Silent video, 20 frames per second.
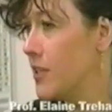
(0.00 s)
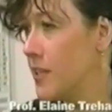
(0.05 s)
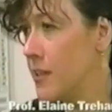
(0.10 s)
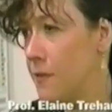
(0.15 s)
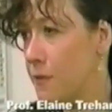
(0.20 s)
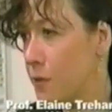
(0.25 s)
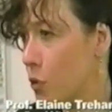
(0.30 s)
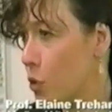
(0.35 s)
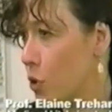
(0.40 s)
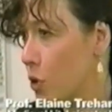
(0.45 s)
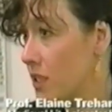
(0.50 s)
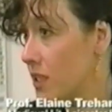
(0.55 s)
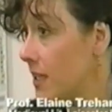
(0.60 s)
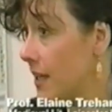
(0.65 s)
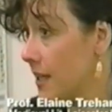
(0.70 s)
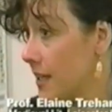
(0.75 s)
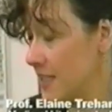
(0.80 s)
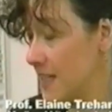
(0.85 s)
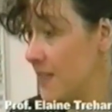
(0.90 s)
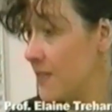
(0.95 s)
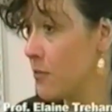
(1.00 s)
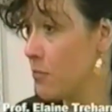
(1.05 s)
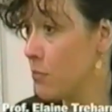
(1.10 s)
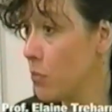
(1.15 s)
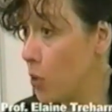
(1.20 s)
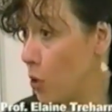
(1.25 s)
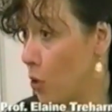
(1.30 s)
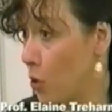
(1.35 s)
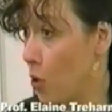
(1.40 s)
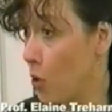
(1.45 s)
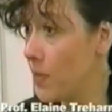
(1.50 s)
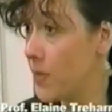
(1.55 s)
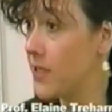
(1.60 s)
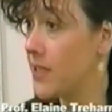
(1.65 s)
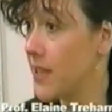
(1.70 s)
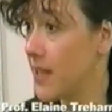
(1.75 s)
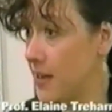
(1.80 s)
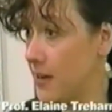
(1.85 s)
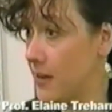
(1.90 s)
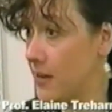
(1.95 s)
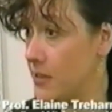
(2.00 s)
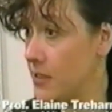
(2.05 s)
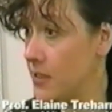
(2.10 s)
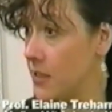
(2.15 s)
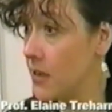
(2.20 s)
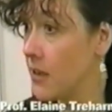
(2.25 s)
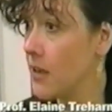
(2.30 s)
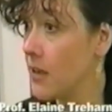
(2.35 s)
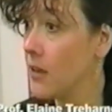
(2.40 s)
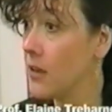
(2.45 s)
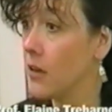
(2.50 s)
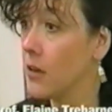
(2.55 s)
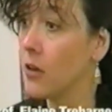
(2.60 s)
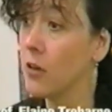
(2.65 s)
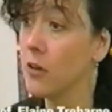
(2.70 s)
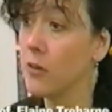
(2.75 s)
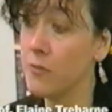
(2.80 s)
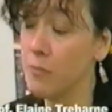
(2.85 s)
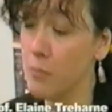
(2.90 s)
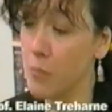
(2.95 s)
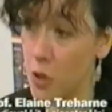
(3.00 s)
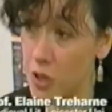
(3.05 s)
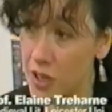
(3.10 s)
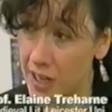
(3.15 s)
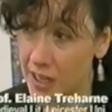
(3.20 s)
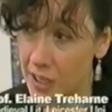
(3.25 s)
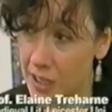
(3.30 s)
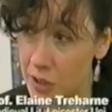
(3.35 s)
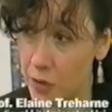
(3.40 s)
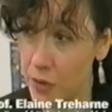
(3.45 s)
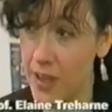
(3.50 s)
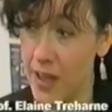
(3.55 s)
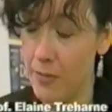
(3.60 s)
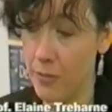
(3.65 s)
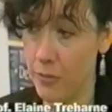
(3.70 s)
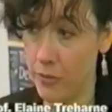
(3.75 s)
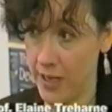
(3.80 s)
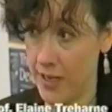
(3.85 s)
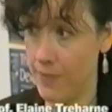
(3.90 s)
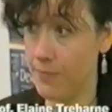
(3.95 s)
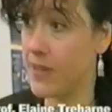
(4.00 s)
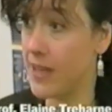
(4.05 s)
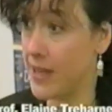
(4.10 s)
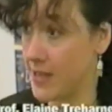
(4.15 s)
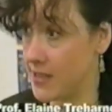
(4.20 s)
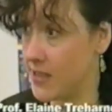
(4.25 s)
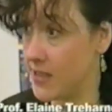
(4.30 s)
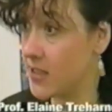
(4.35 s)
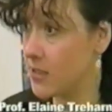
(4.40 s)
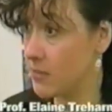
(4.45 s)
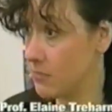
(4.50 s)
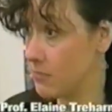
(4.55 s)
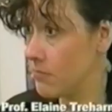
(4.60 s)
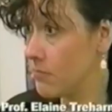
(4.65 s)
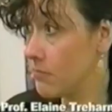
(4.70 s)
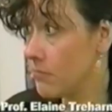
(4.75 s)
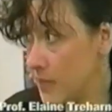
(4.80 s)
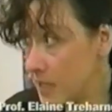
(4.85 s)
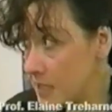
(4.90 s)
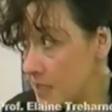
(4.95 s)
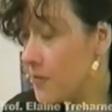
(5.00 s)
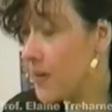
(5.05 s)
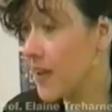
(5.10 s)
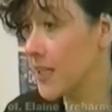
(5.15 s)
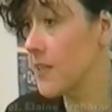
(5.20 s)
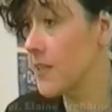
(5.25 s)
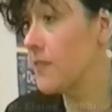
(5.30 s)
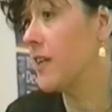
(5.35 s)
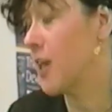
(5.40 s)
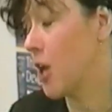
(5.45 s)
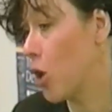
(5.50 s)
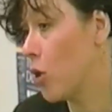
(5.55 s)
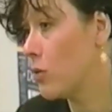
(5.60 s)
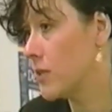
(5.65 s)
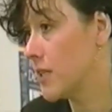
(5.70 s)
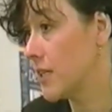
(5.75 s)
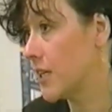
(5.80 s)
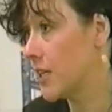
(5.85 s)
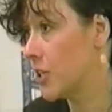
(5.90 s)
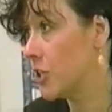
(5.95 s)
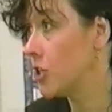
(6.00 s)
40, and even more % of modern English vocabulary is effectively Old English.